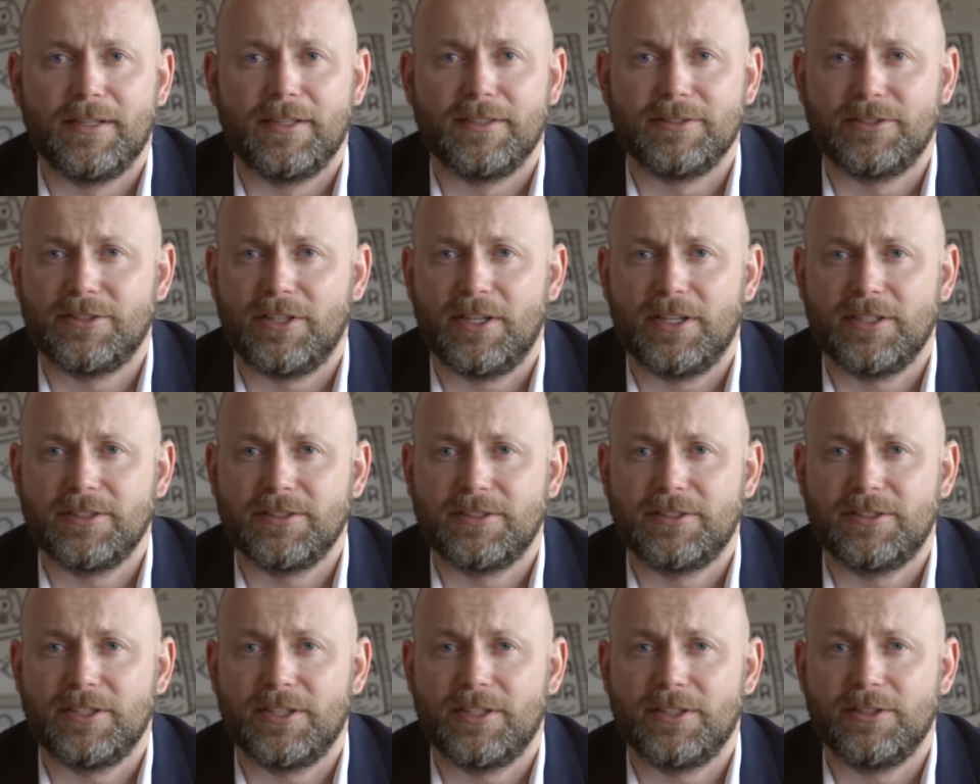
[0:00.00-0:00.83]
As long
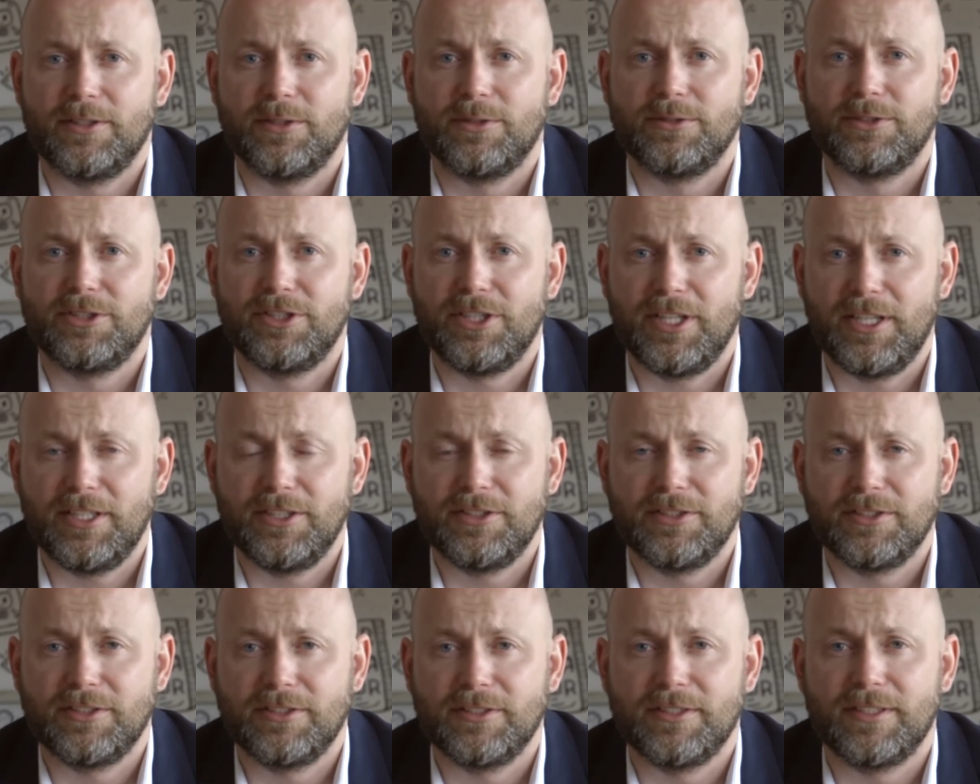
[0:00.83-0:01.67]
as there are no
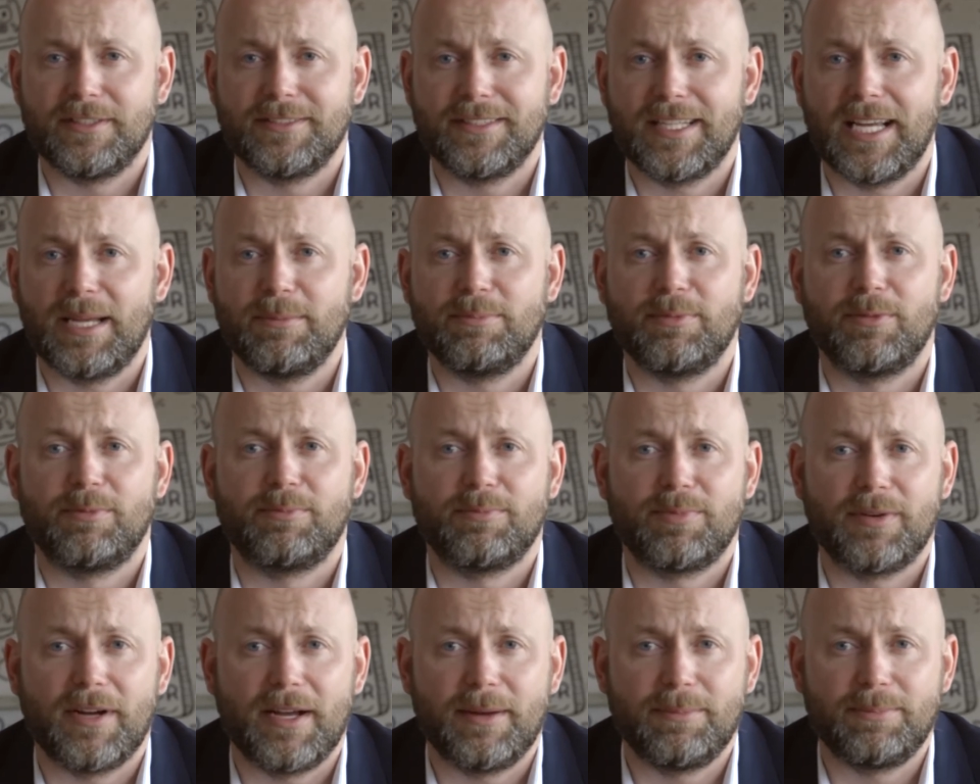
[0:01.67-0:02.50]
changes in the type
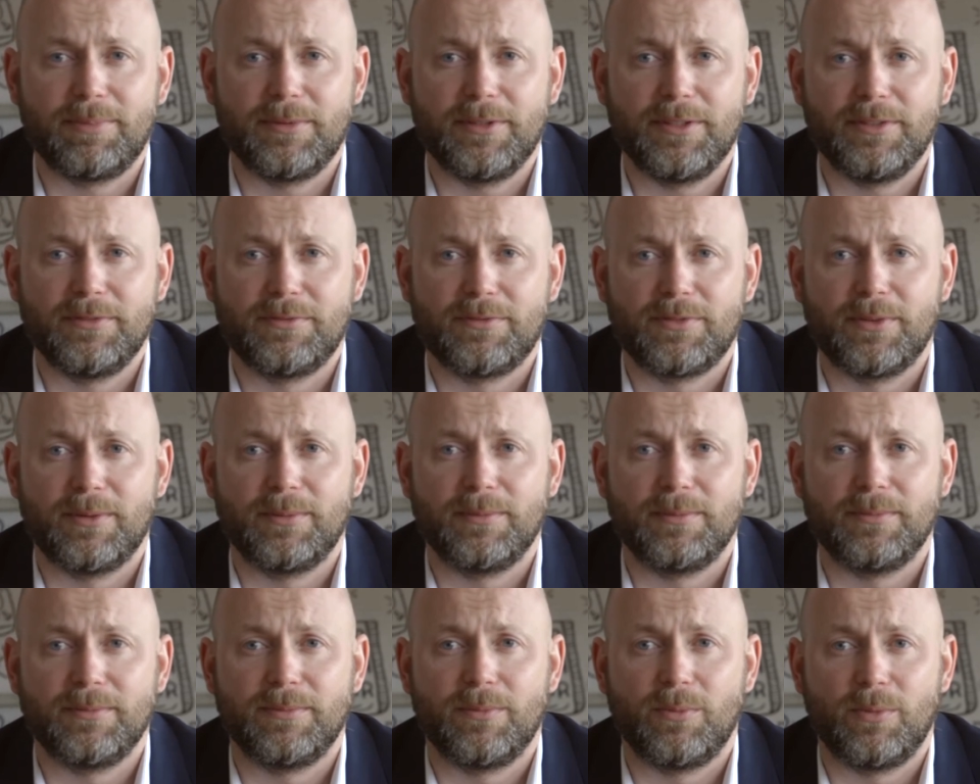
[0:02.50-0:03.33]
of property
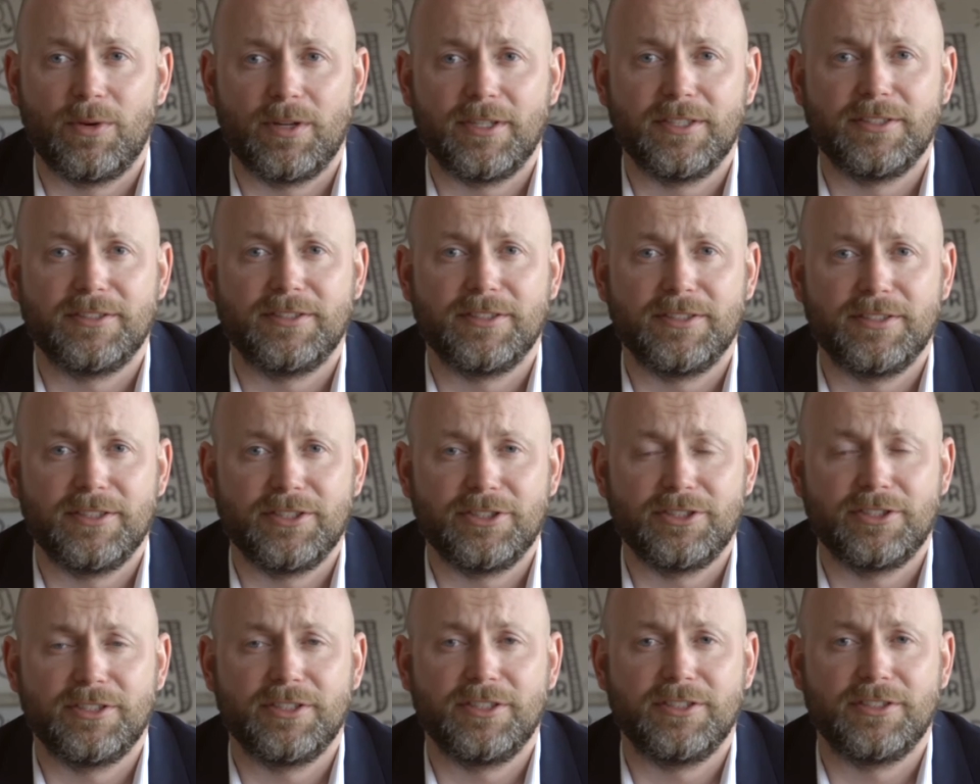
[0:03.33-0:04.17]
from what is
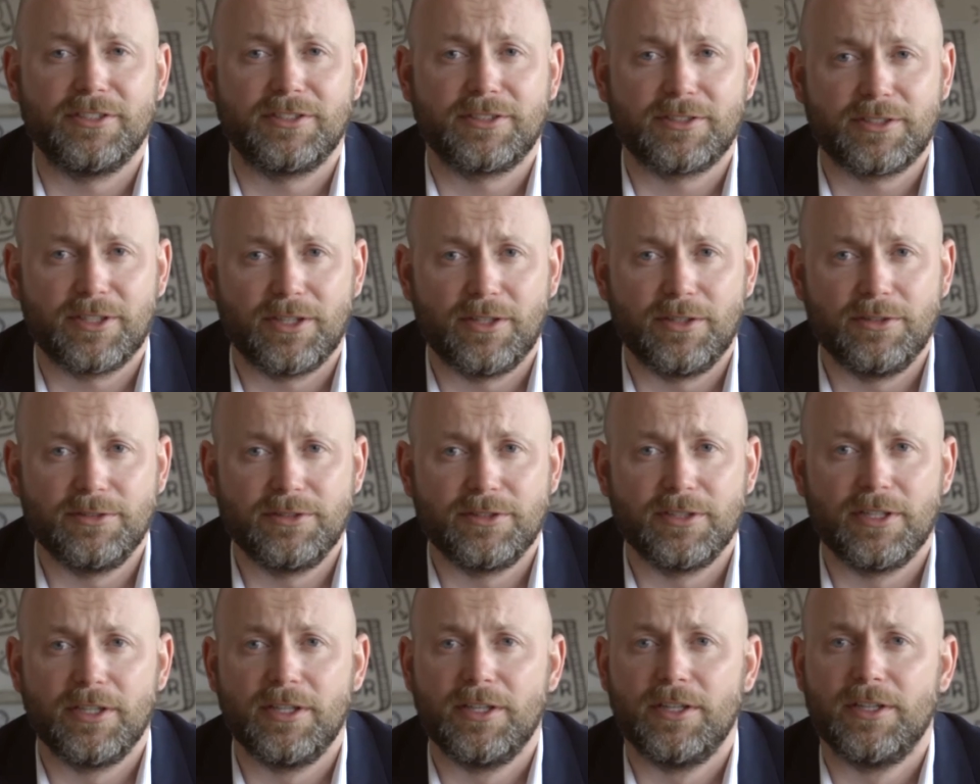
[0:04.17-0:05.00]
initially disclosed,
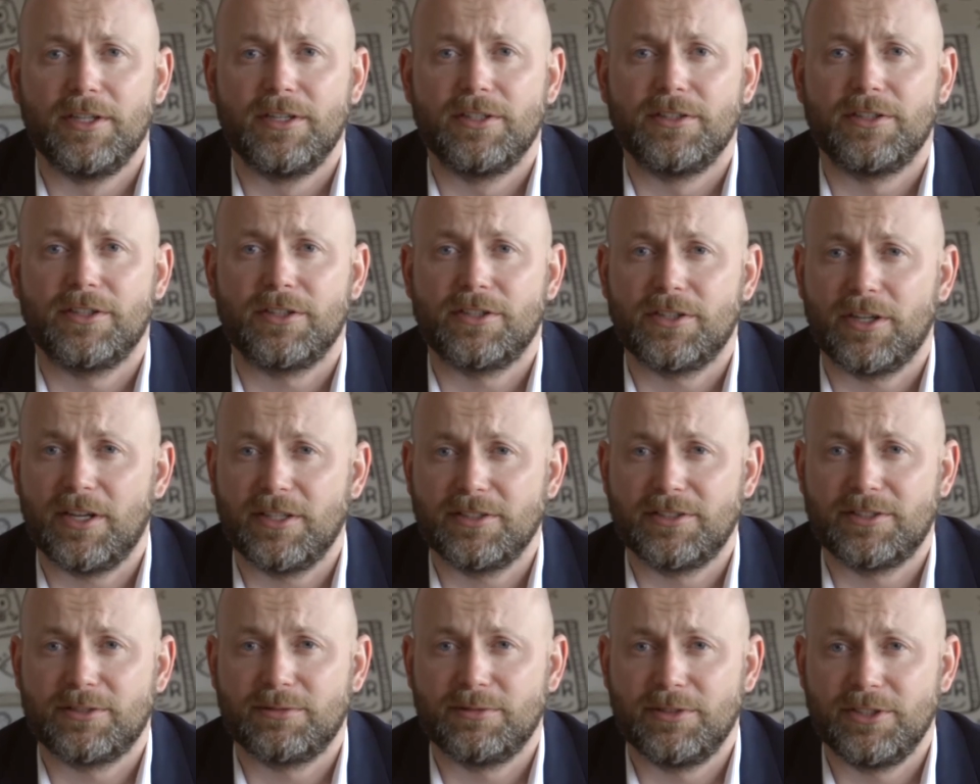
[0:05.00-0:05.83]
the
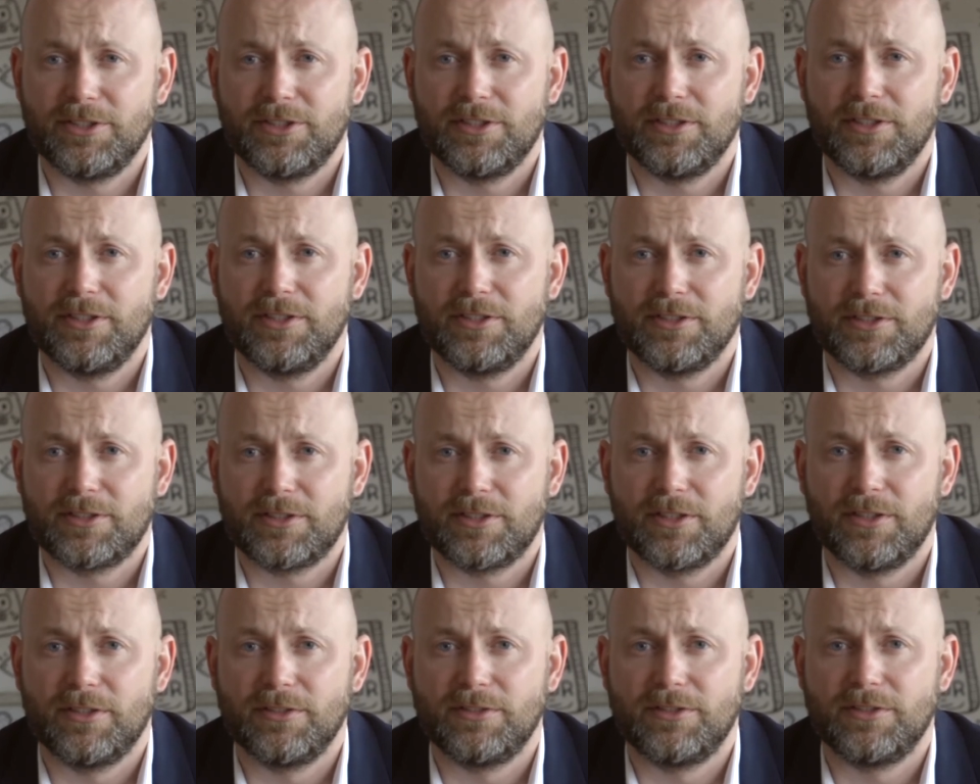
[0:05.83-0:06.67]
cost originally
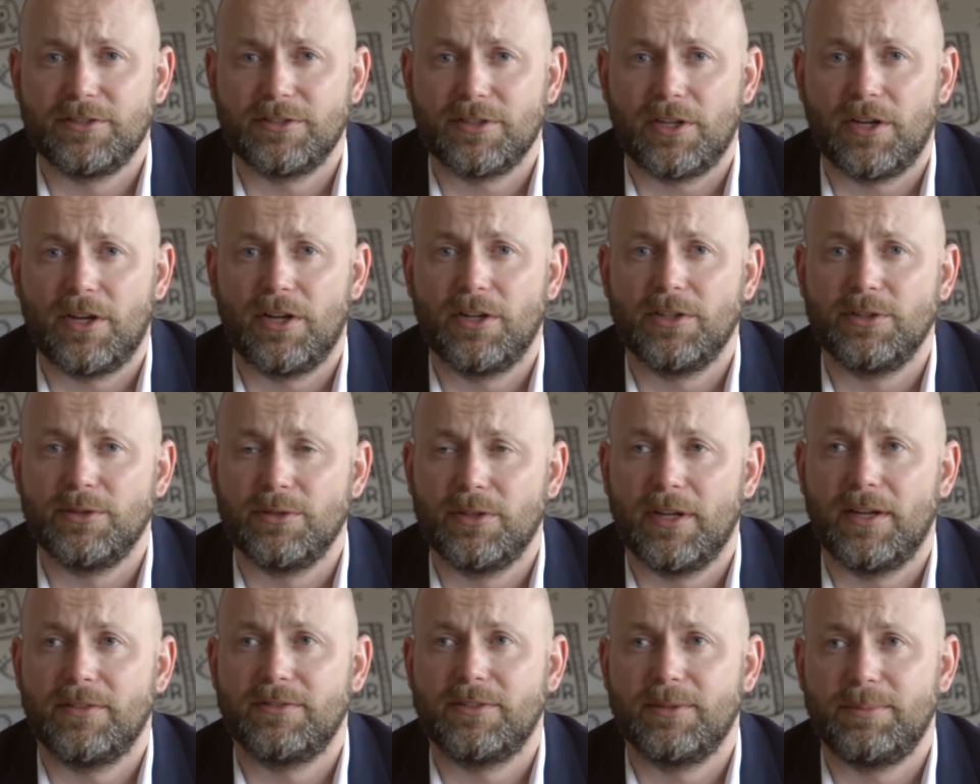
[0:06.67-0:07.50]
disclosed is all you
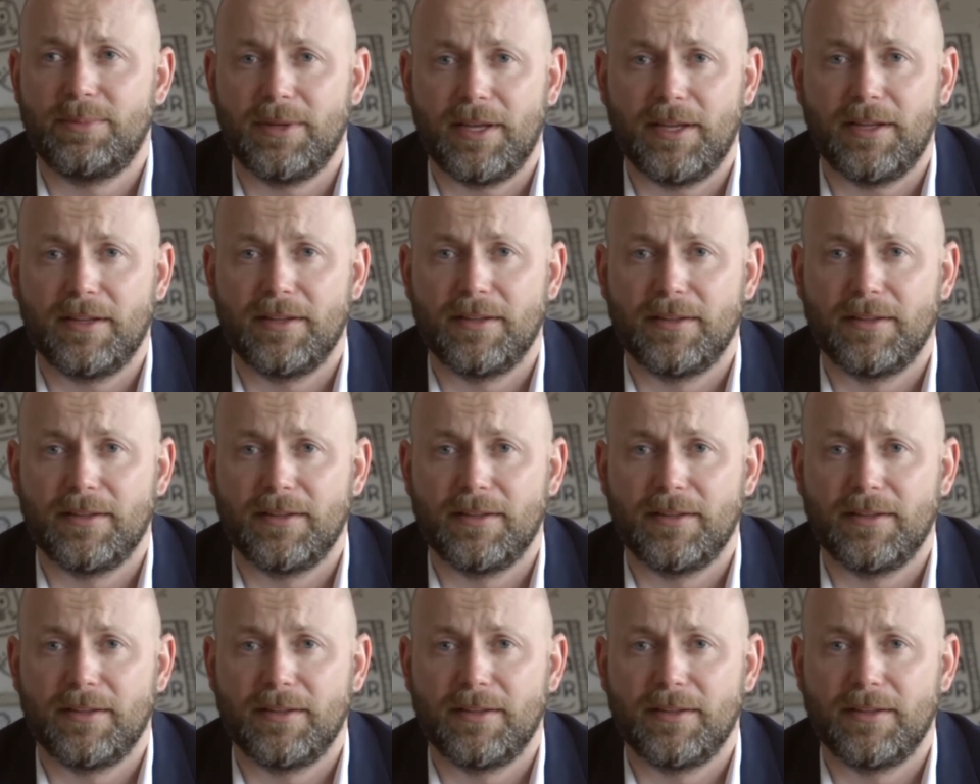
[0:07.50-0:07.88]
will have to pay.